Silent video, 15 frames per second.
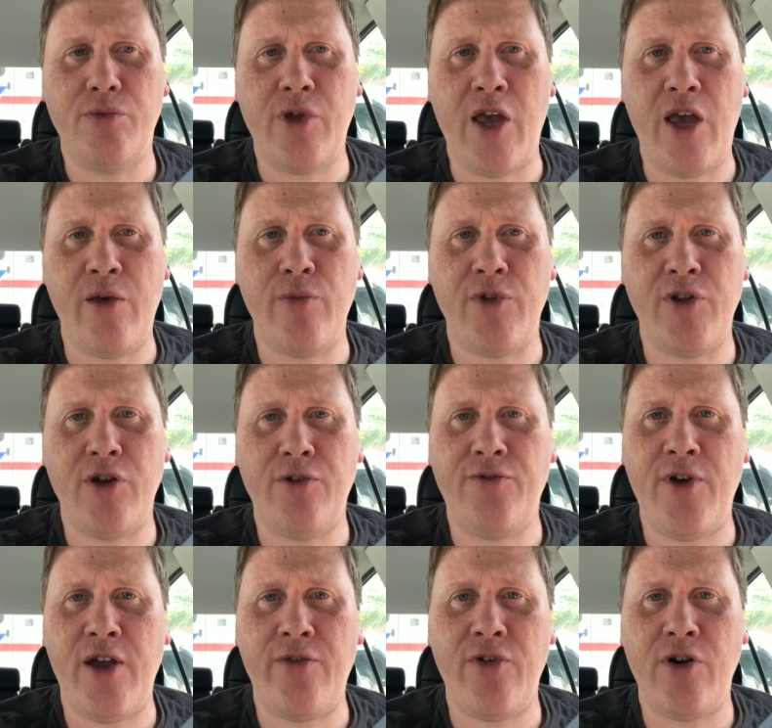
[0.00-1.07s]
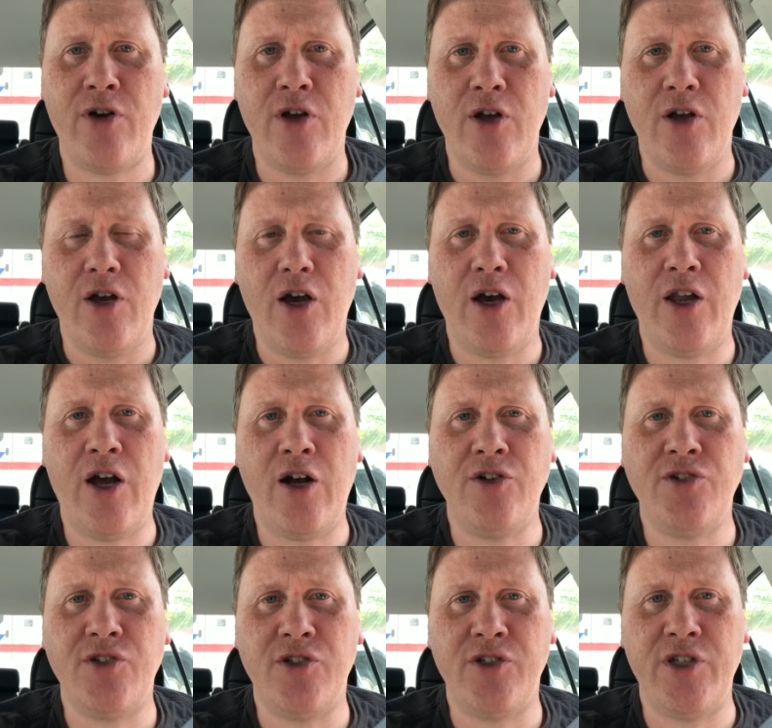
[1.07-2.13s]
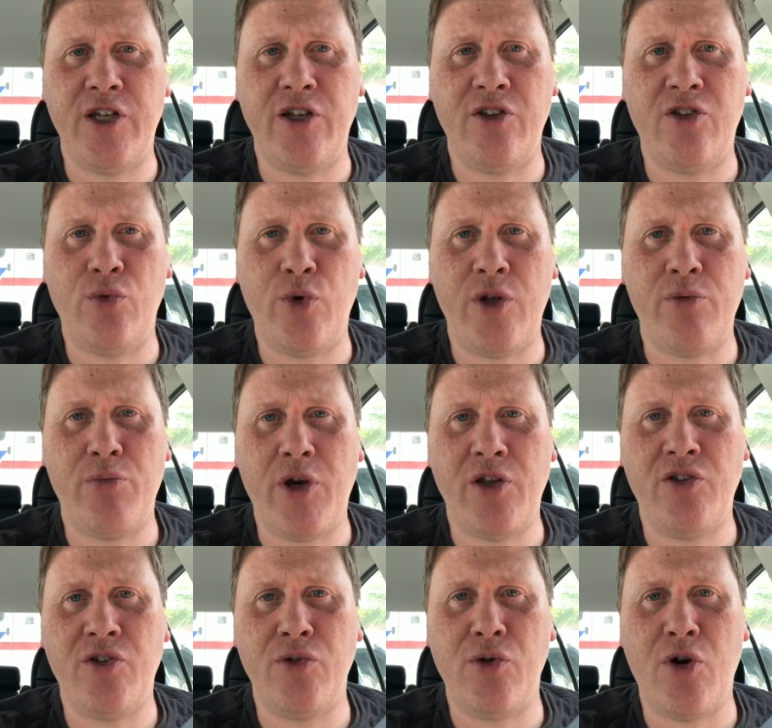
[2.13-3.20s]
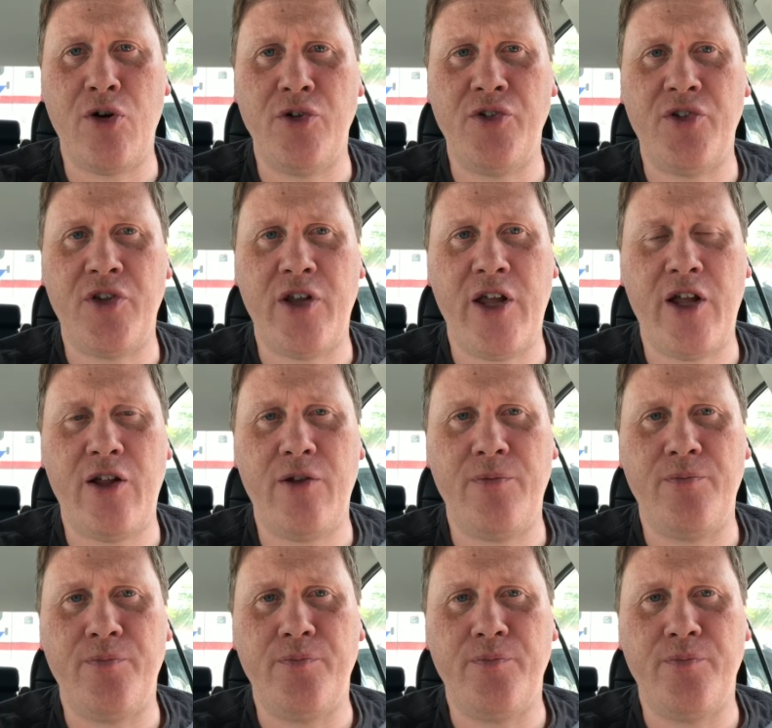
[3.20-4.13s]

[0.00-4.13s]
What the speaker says: game in their favour, and Arsenal needed to win by 2-0.